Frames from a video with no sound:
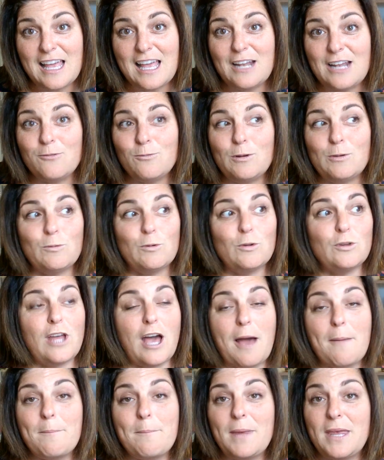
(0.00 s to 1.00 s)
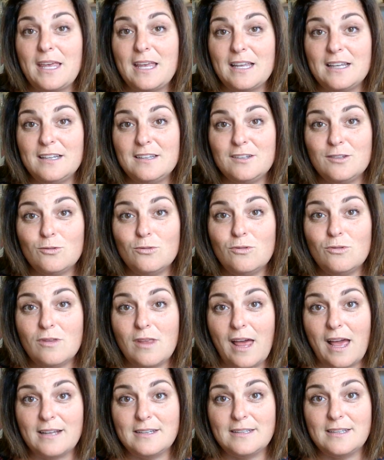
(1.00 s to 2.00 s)
and we will not be in school
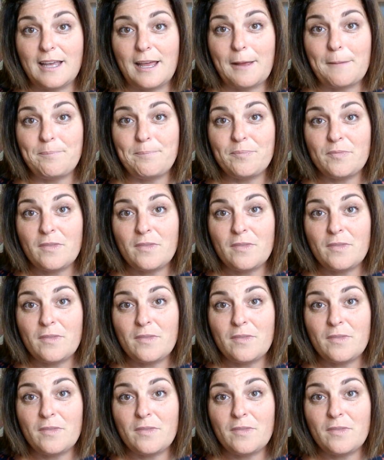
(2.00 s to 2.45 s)
that day.